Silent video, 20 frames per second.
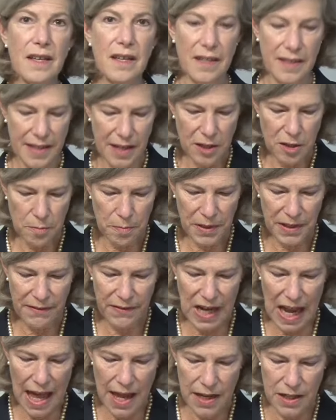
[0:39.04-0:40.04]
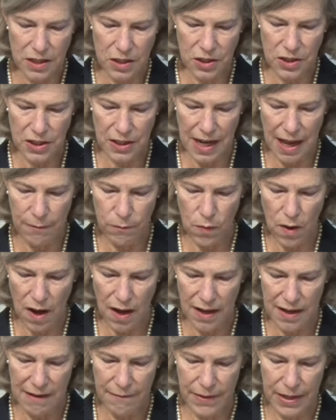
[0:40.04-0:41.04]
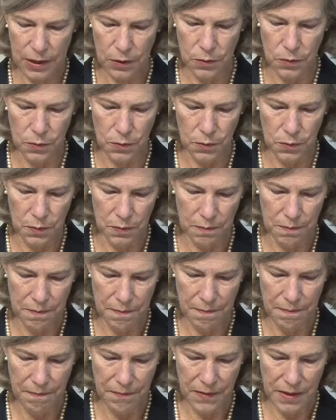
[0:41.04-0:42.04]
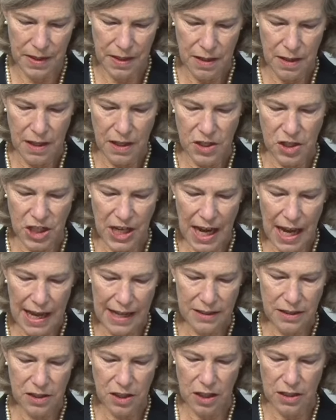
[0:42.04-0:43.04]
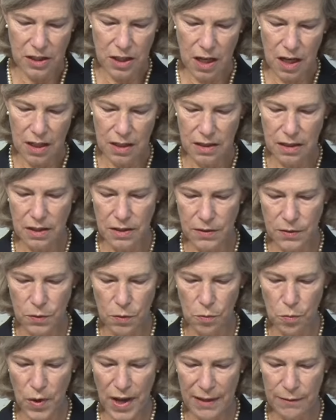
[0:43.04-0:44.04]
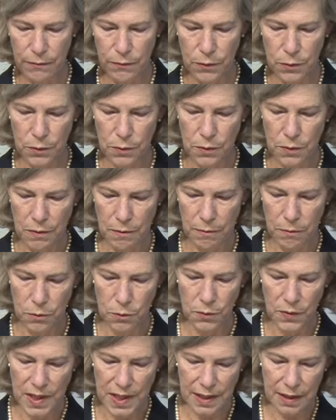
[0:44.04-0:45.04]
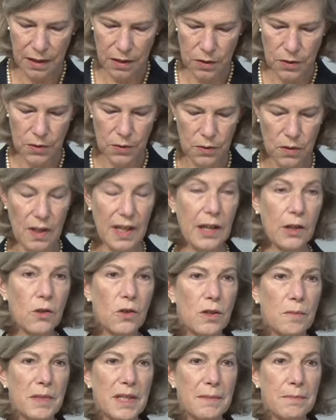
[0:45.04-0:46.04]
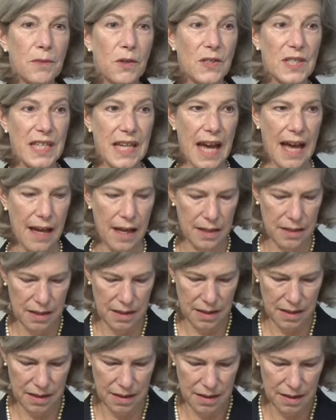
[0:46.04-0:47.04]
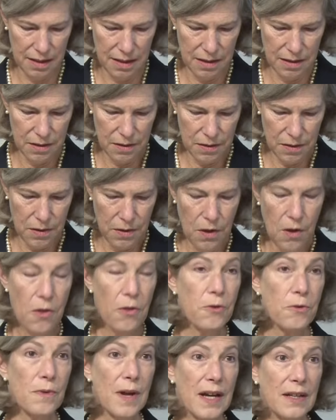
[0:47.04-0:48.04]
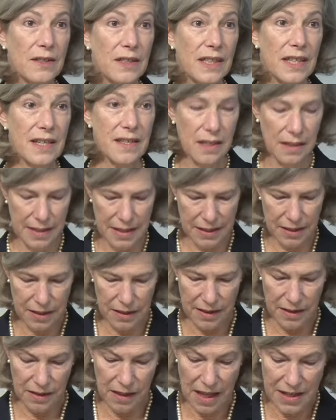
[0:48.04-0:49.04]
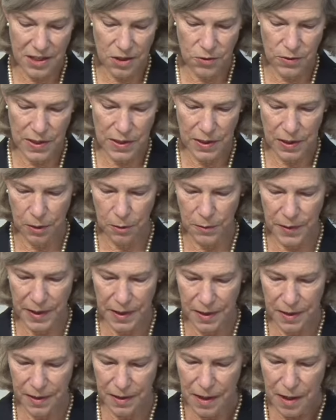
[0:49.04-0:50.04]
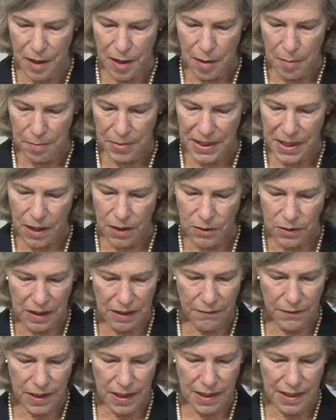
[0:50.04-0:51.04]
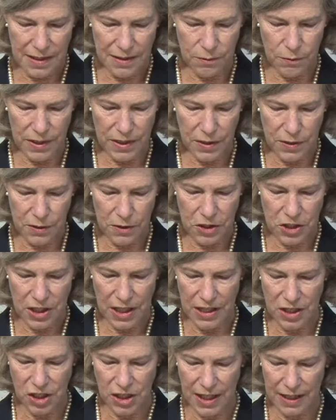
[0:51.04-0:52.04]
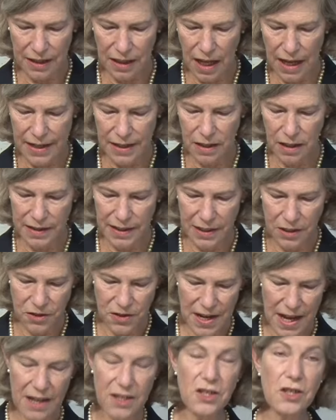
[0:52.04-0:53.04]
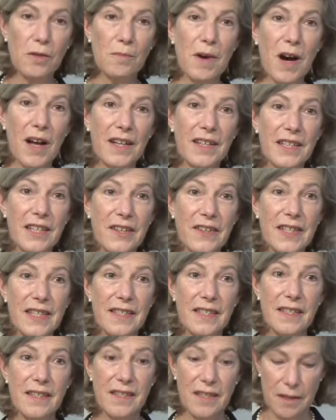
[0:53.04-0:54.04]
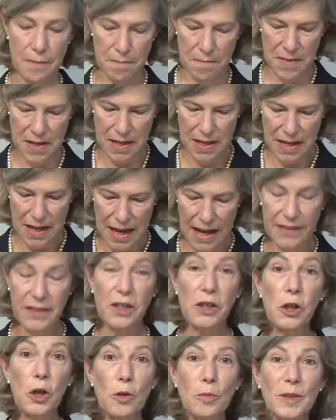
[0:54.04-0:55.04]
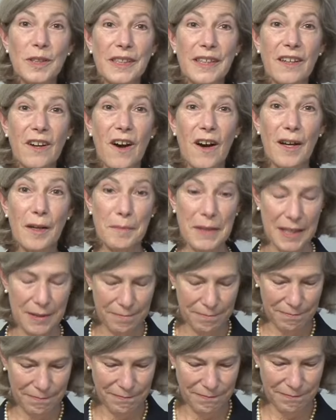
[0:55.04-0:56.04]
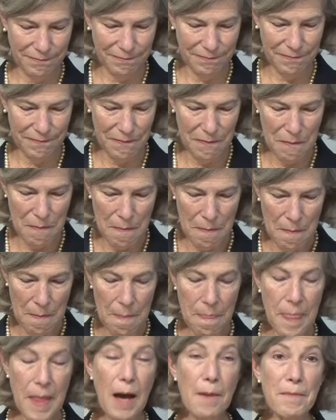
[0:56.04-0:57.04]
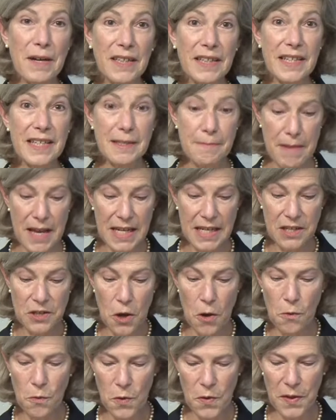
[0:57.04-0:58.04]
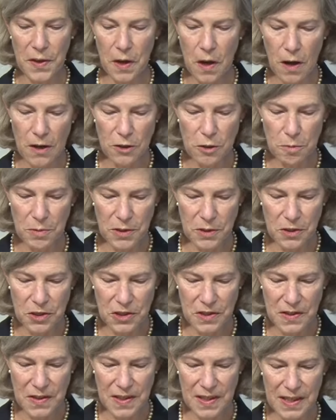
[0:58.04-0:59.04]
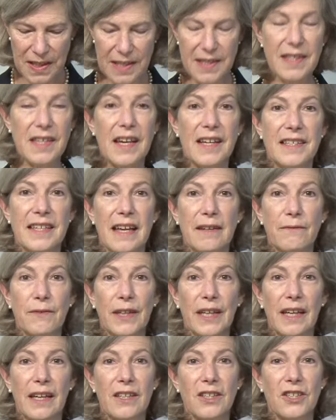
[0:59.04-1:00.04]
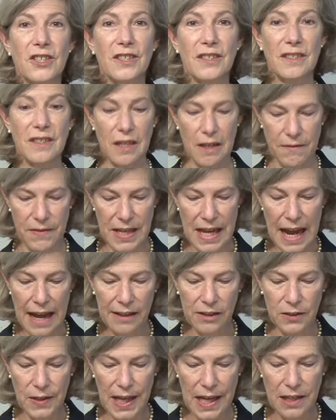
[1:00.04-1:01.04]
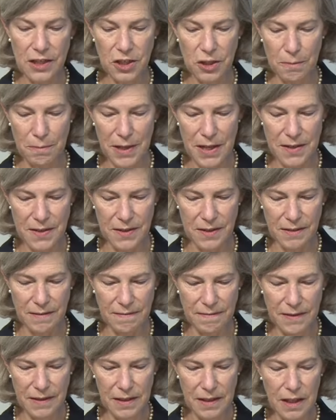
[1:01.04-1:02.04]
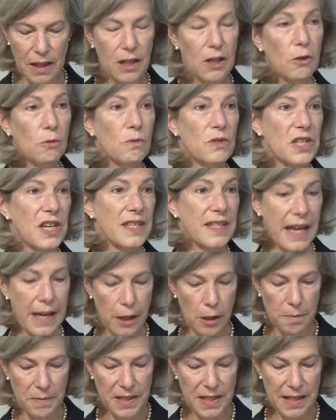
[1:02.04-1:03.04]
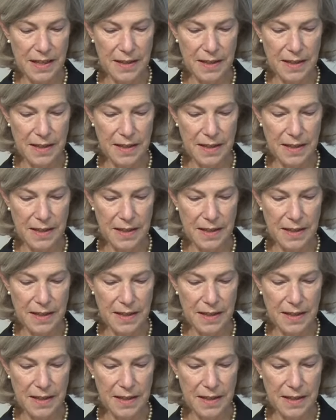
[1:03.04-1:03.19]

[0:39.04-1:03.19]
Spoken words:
C'est un privilège de l'avoir avec nous. J'ai hâte d'entendre son point de vue unique sur l'économie mondiale. Throughout his illustrious career, Pierre-Olivier's research has shed light on the international monetary system and the global economy. Among his many noteworthy contributions is the identification of the allocation puzzle, which has helped